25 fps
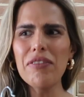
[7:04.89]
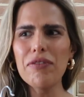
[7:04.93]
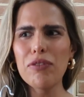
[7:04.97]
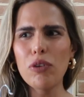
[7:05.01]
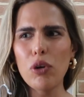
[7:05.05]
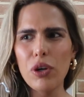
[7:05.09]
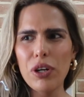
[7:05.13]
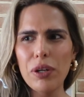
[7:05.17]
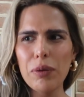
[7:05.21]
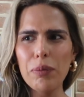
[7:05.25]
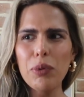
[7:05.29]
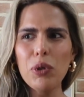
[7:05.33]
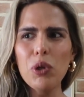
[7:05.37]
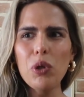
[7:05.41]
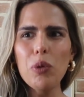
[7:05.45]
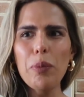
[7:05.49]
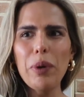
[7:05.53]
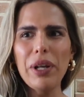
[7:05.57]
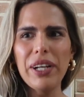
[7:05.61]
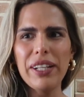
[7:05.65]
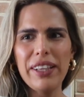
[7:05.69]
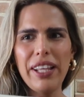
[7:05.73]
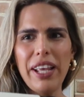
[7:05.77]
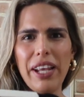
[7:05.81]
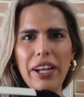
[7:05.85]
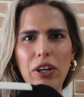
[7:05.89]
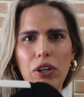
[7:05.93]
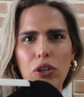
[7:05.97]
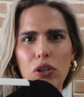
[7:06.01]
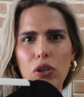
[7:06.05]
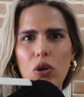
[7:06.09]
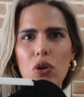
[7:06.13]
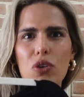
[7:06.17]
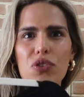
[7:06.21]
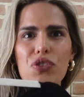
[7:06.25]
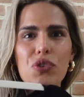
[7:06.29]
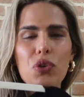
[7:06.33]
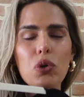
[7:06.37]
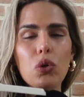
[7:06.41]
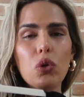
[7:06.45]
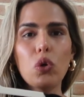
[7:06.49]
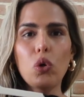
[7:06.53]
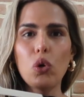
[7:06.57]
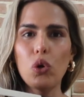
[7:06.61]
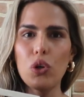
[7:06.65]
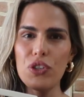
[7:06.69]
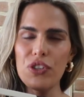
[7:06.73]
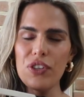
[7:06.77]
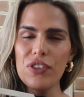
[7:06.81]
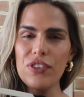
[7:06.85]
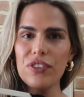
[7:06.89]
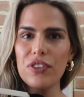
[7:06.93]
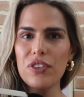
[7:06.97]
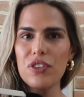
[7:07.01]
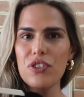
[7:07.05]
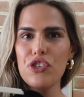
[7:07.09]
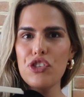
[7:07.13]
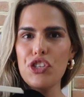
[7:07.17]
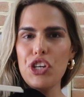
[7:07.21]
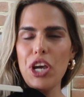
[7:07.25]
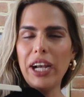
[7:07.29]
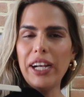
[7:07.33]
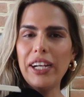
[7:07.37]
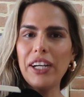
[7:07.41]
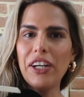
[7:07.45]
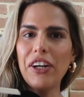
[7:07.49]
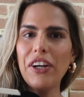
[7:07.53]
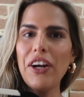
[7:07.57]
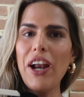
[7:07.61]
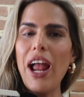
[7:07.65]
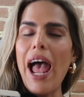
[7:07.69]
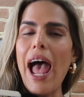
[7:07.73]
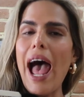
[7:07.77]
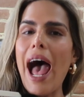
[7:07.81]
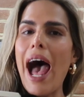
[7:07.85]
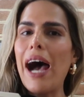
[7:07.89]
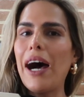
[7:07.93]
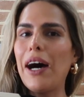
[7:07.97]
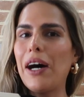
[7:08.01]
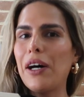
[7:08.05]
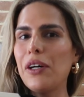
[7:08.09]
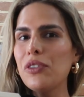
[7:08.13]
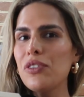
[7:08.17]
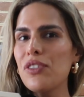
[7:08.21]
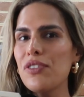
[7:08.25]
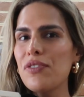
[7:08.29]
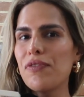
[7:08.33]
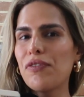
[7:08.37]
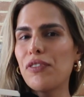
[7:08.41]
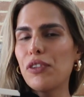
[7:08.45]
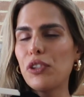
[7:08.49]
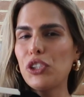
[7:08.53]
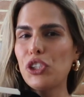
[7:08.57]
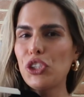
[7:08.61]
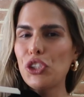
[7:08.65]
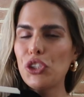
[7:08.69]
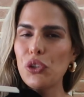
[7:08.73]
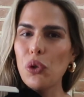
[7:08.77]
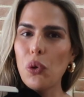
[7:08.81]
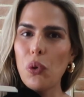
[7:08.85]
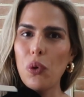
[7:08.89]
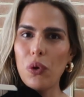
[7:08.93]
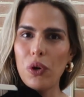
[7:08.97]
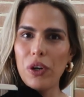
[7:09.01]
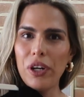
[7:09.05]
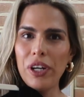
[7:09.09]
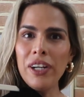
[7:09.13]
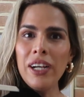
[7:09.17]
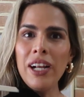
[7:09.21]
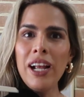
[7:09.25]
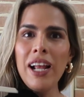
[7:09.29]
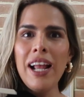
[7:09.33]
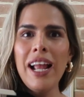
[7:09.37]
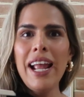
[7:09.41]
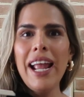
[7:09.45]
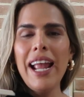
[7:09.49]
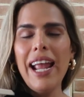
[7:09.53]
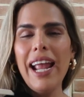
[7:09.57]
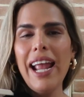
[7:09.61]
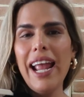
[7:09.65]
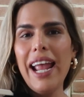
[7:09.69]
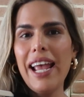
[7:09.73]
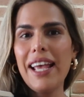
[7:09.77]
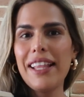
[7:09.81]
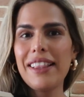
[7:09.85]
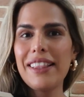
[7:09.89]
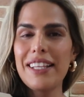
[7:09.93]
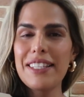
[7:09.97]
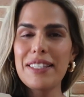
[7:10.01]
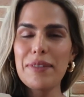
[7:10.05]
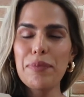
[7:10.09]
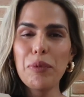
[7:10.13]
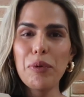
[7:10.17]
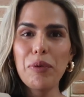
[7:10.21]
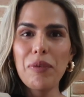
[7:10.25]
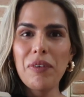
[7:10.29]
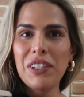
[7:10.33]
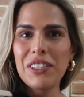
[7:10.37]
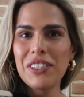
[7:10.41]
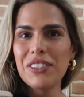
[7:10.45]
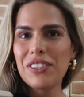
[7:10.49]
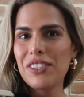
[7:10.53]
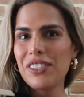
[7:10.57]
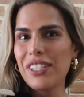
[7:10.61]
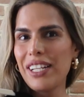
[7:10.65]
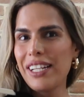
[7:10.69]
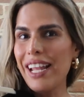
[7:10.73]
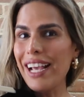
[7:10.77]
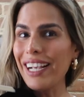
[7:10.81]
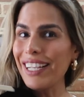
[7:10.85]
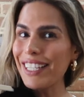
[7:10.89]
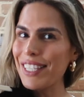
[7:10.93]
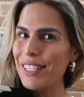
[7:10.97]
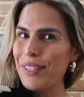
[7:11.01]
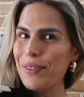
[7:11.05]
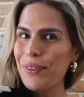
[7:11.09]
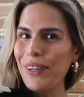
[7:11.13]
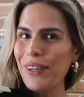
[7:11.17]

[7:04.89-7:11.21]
affordable, but they are also gorgeous, so check her out for sure. And let's move on to the next